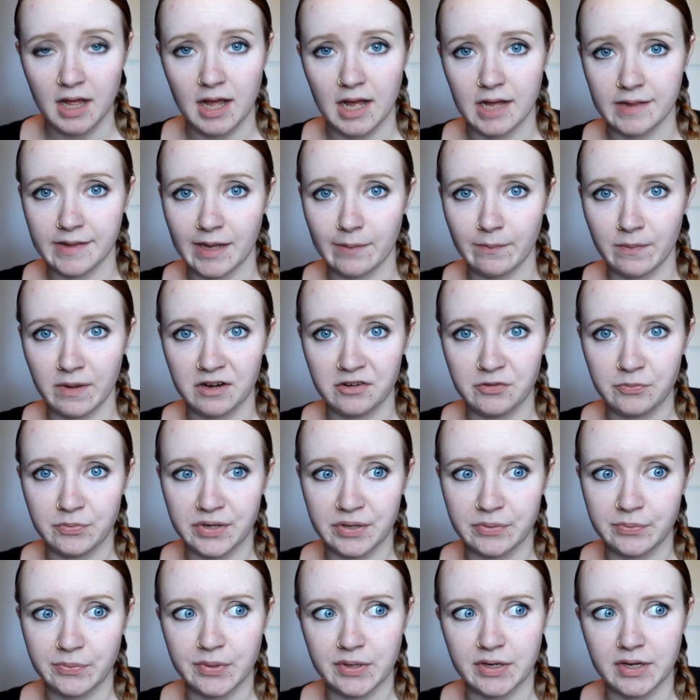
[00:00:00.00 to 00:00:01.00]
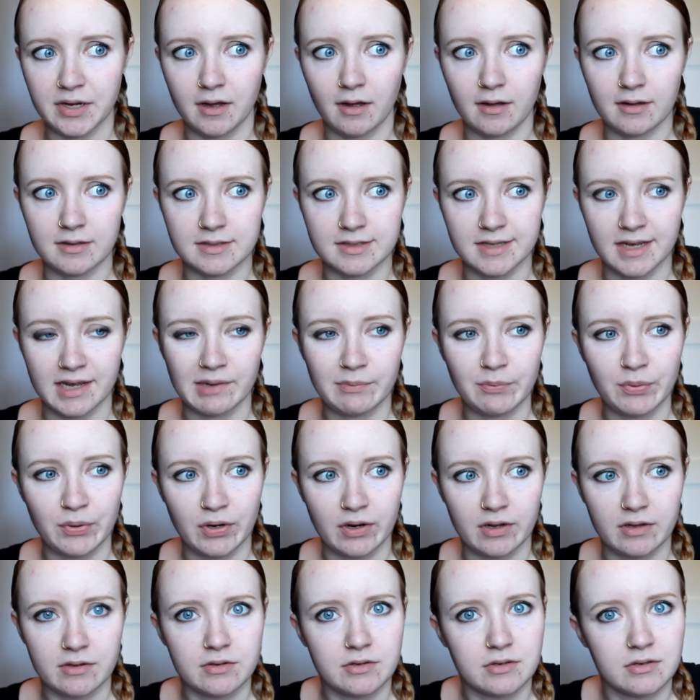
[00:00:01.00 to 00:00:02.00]
and that might have been because I put
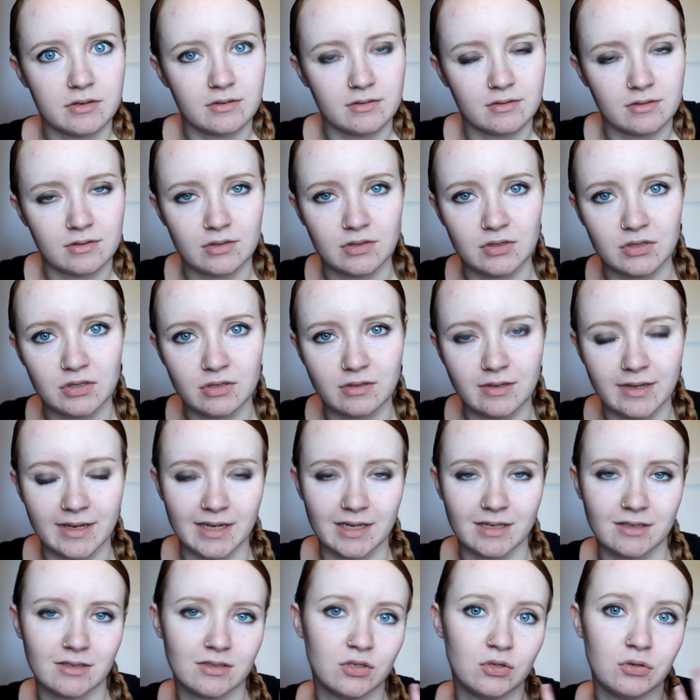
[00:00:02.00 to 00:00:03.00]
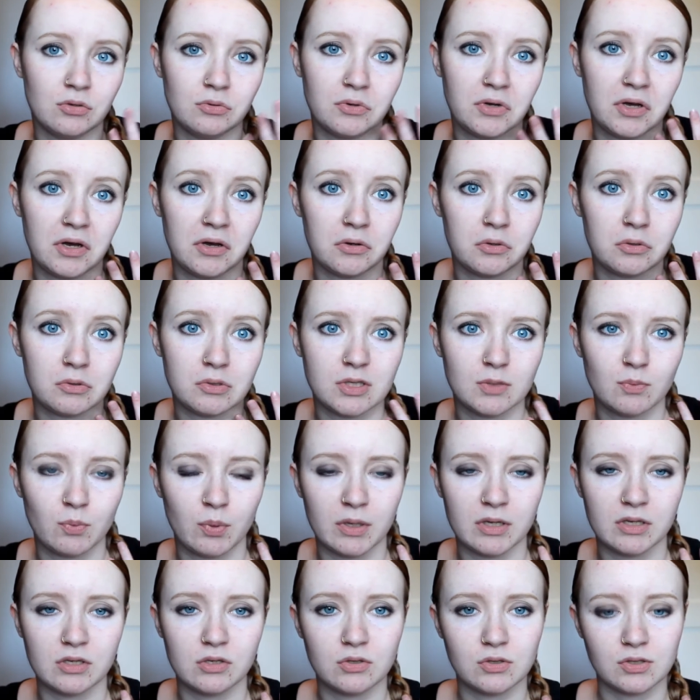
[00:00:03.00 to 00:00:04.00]
on like 2 coats,
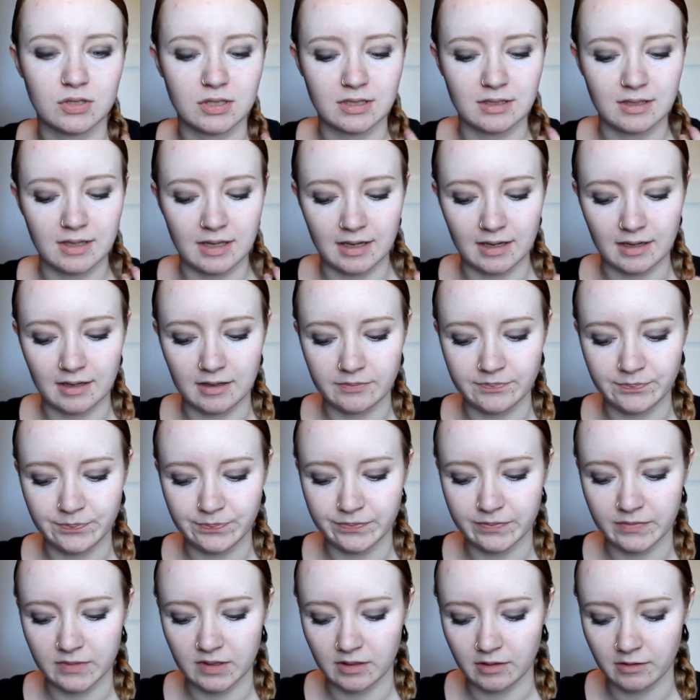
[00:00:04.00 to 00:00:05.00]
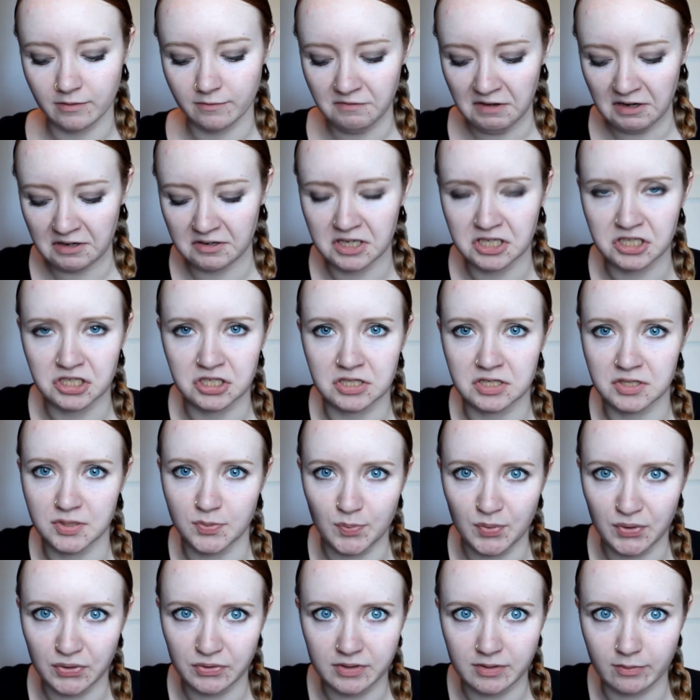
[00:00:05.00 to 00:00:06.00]
but usually like foundation is
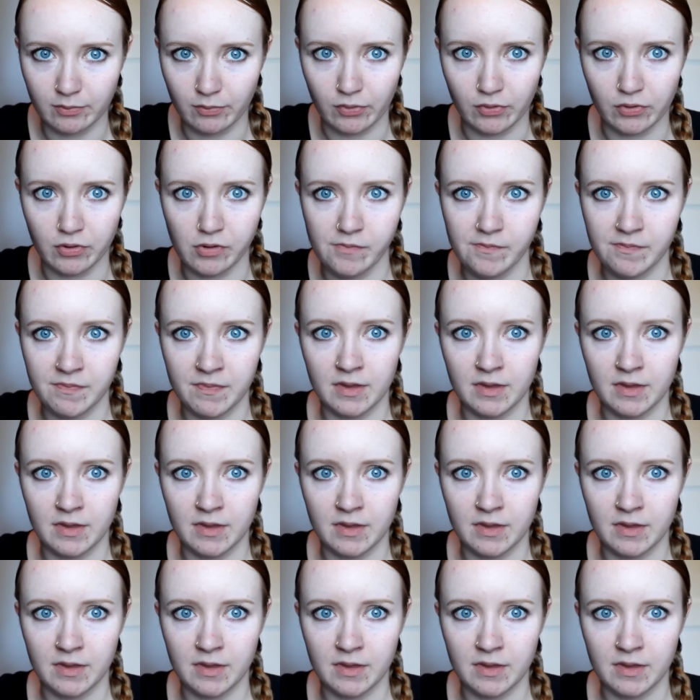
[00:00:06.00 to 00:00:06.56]
buildable.